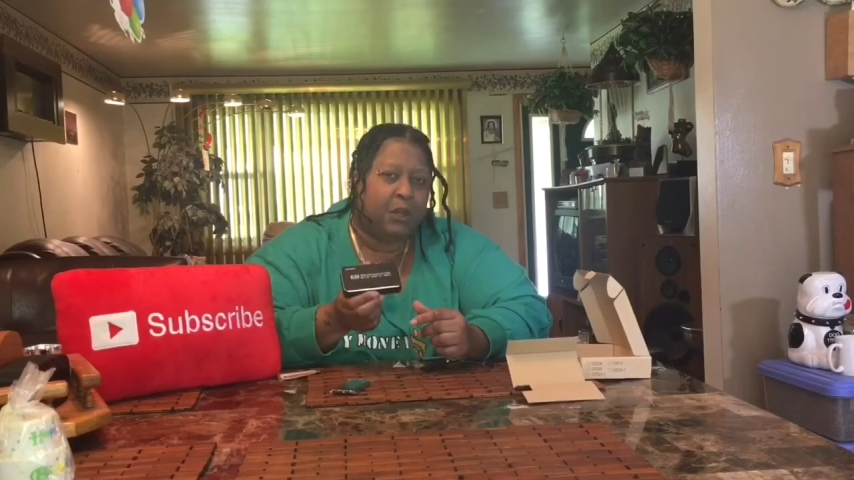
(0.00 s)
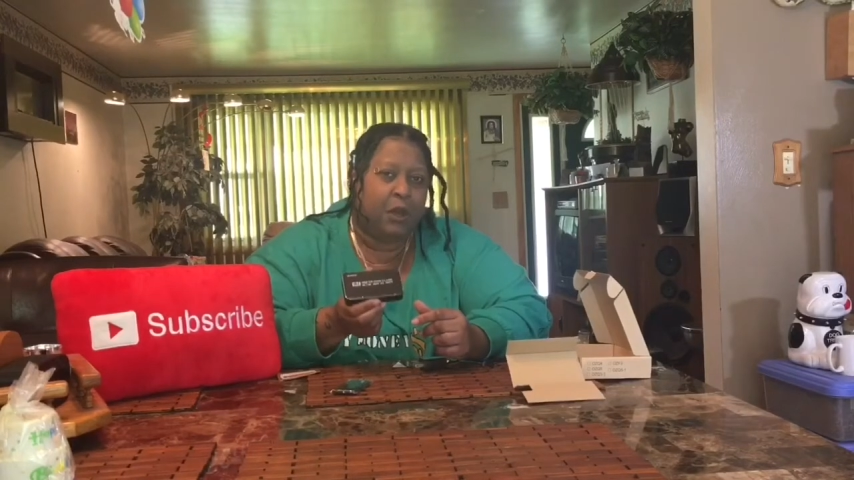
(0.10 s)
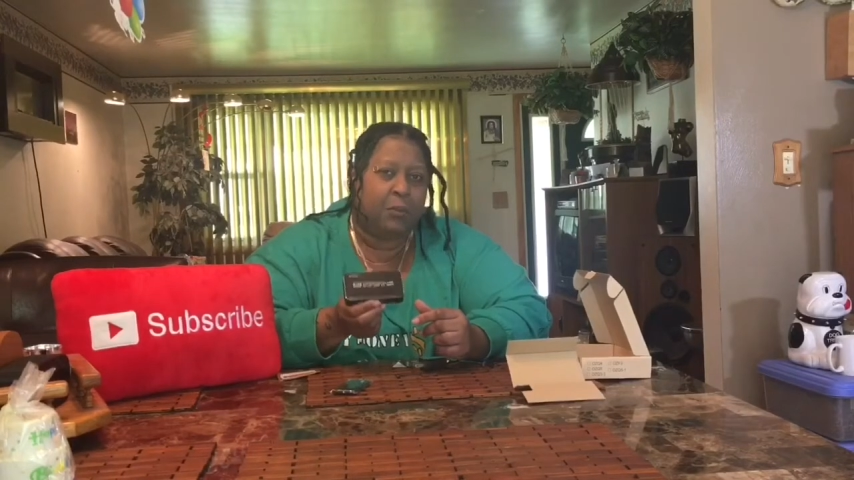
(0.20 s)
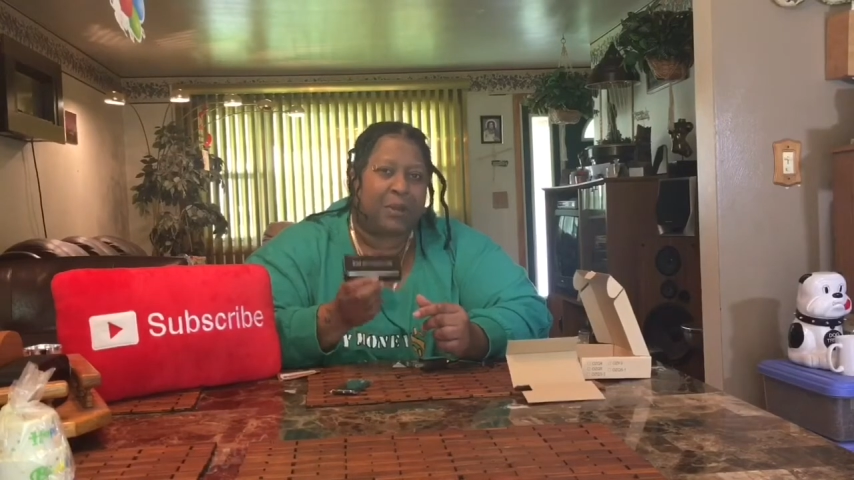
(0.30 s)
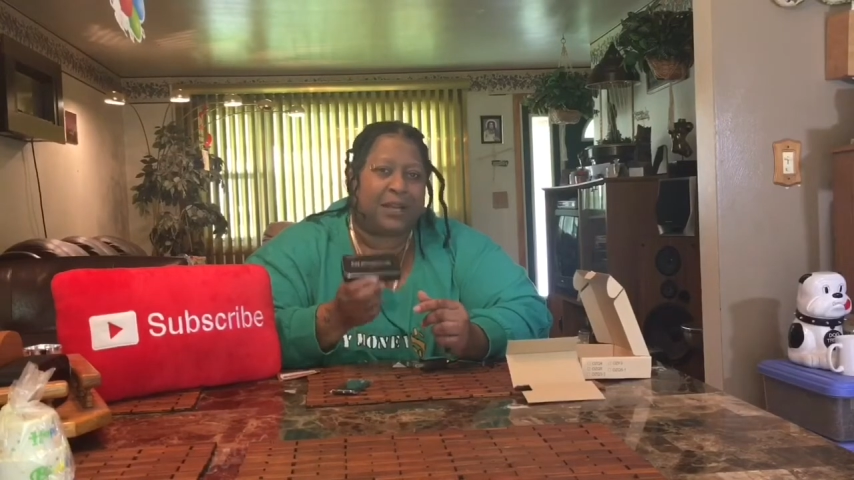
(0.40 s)

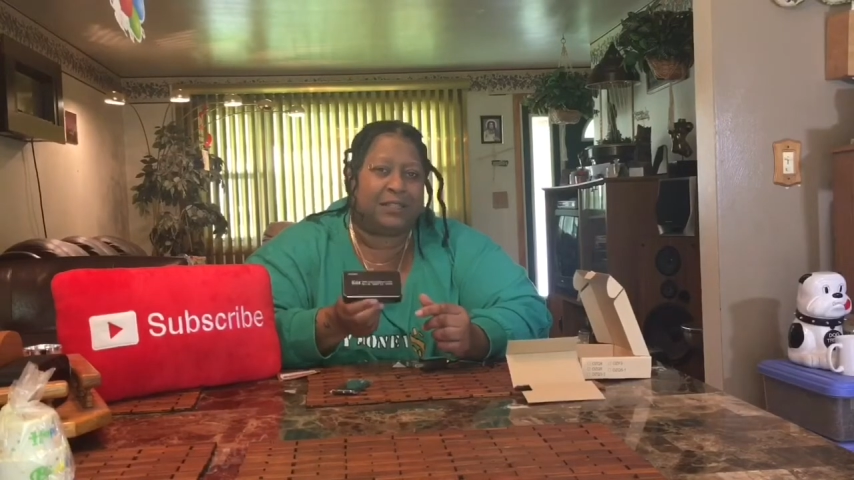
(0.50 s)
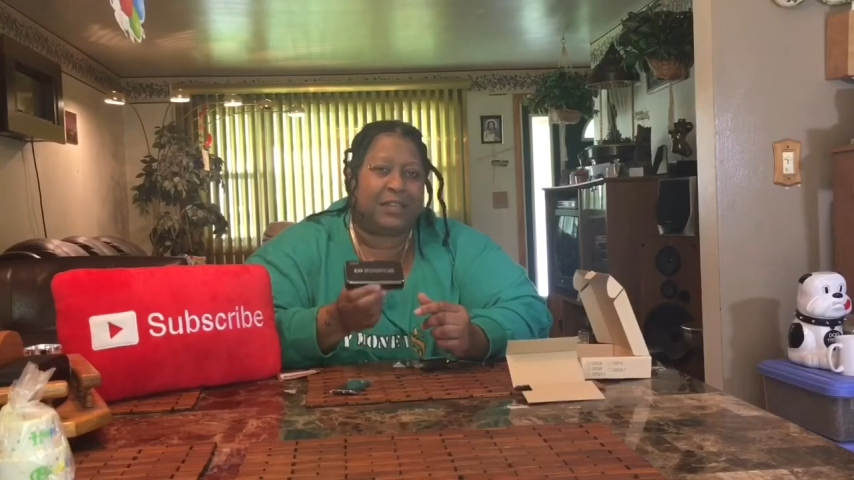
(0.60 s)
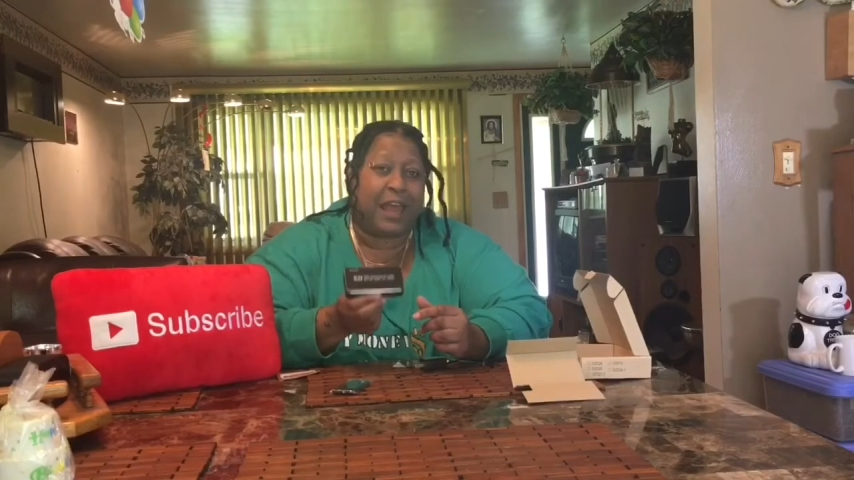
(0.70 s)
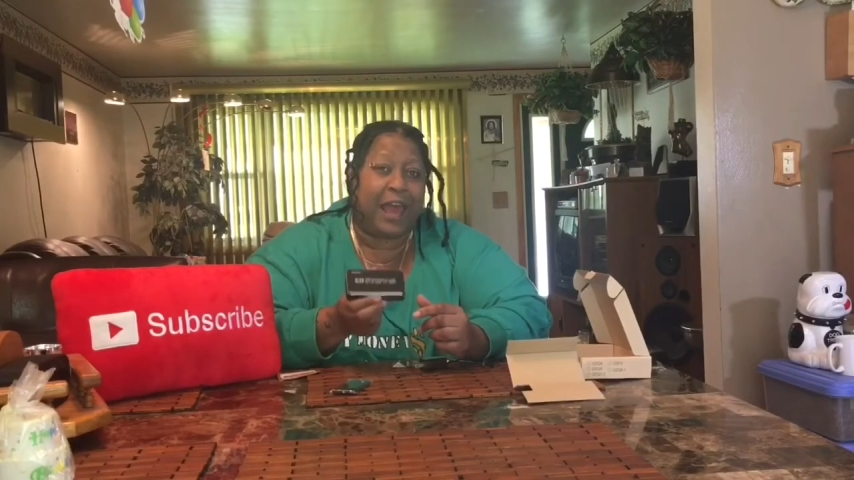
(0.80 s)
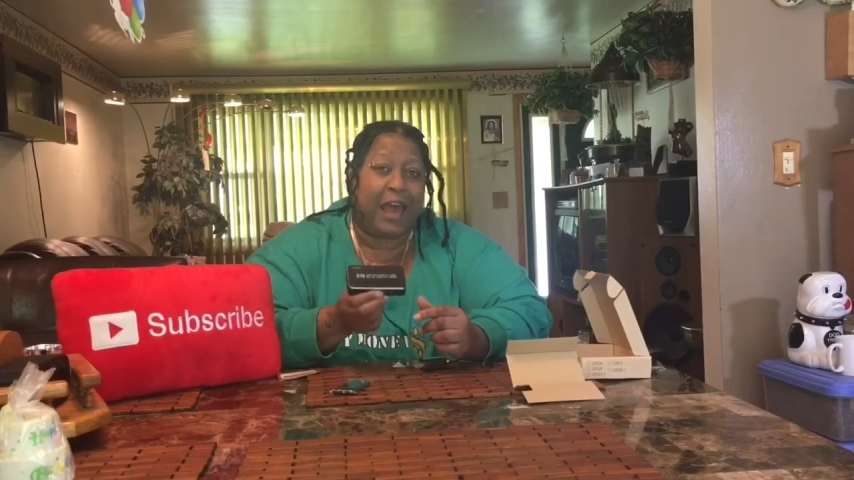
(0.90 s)
because they
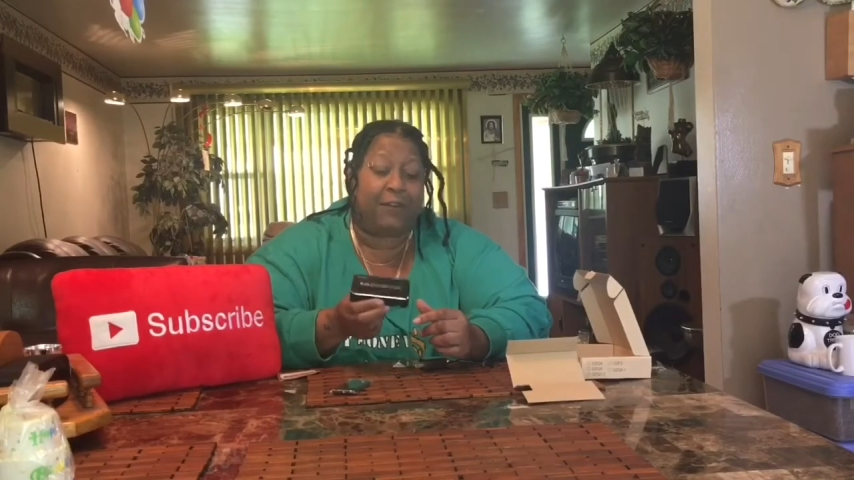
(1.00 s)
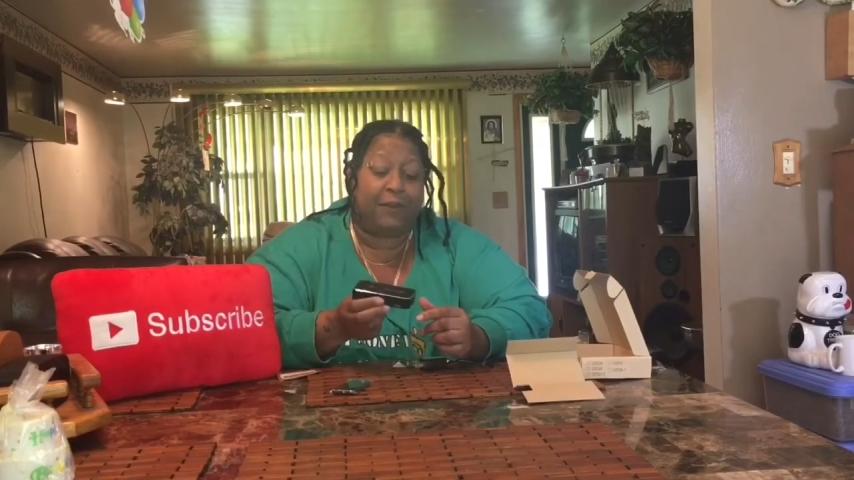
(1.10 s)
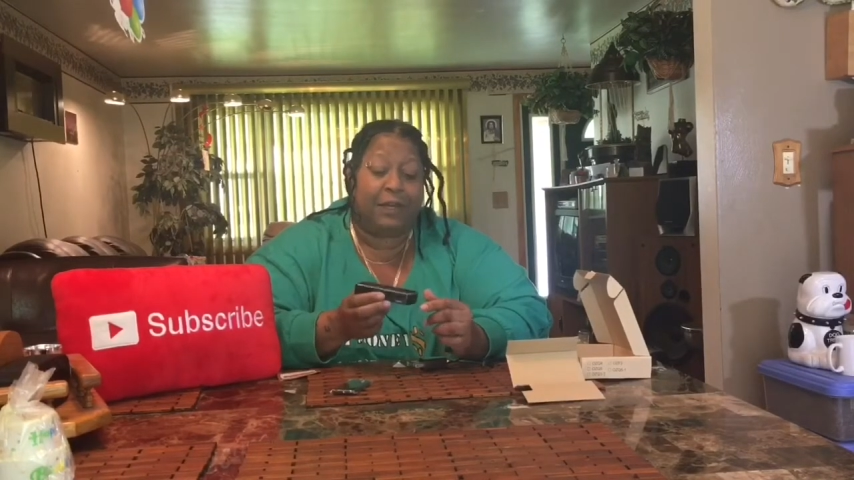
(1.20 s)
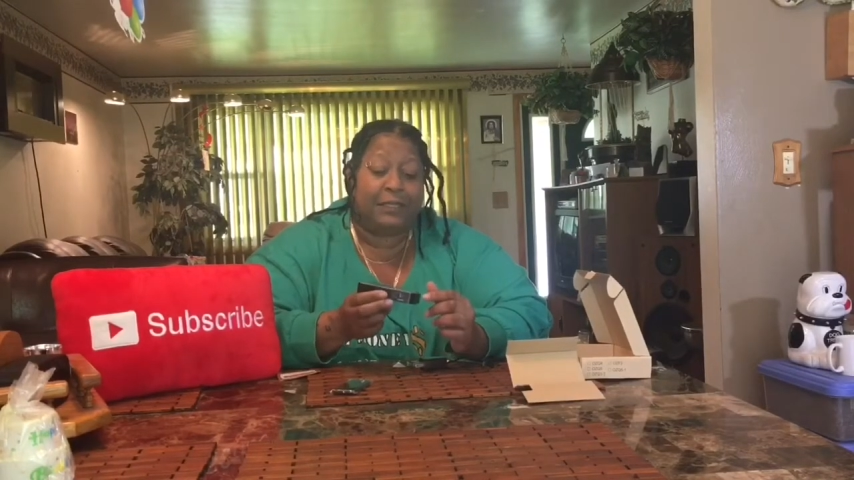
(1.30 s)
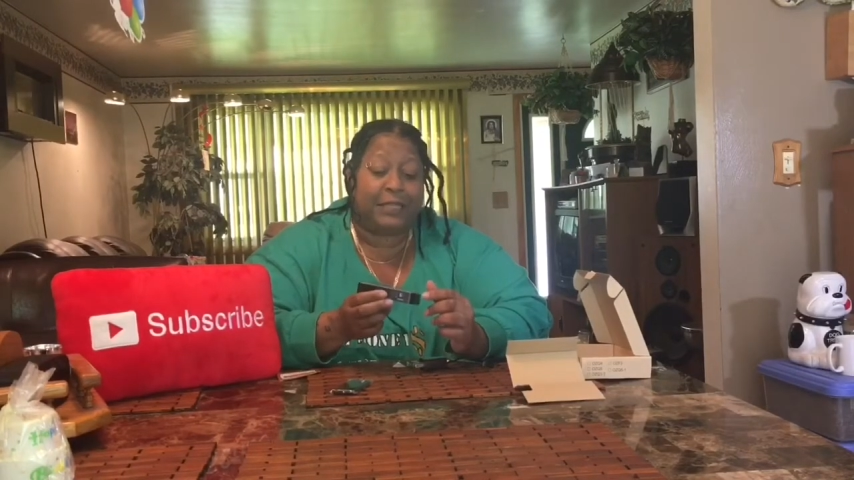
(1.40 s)
have
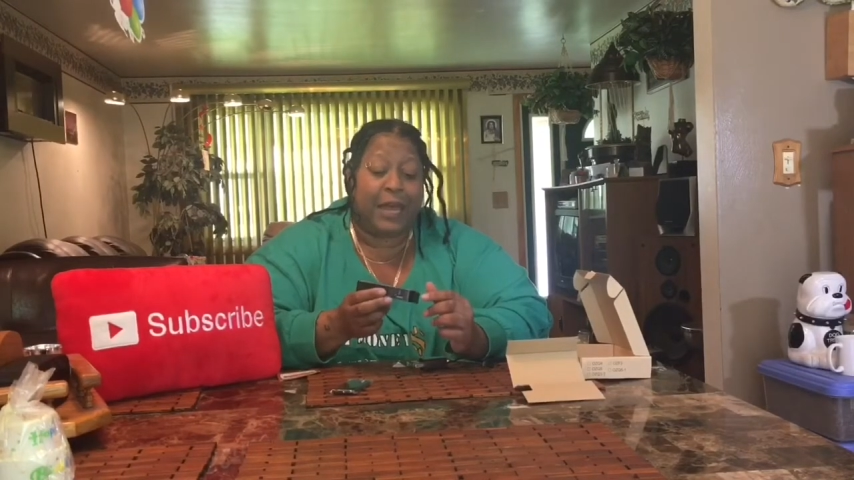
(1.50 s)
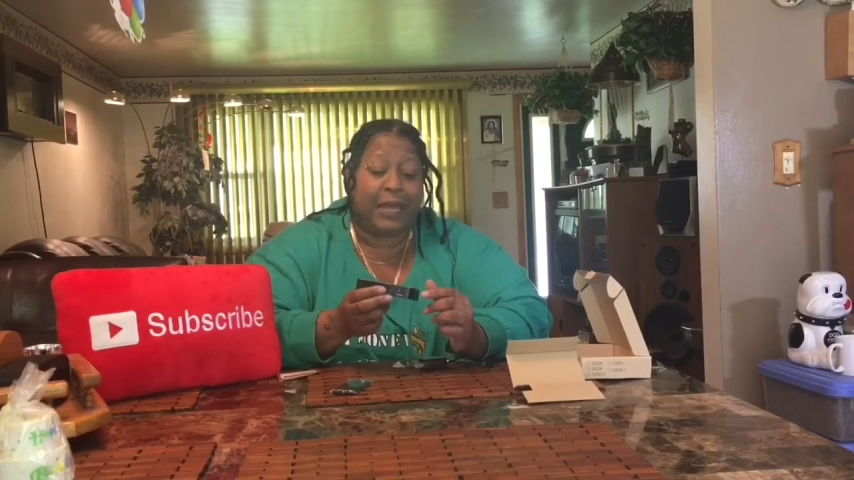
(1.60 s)
that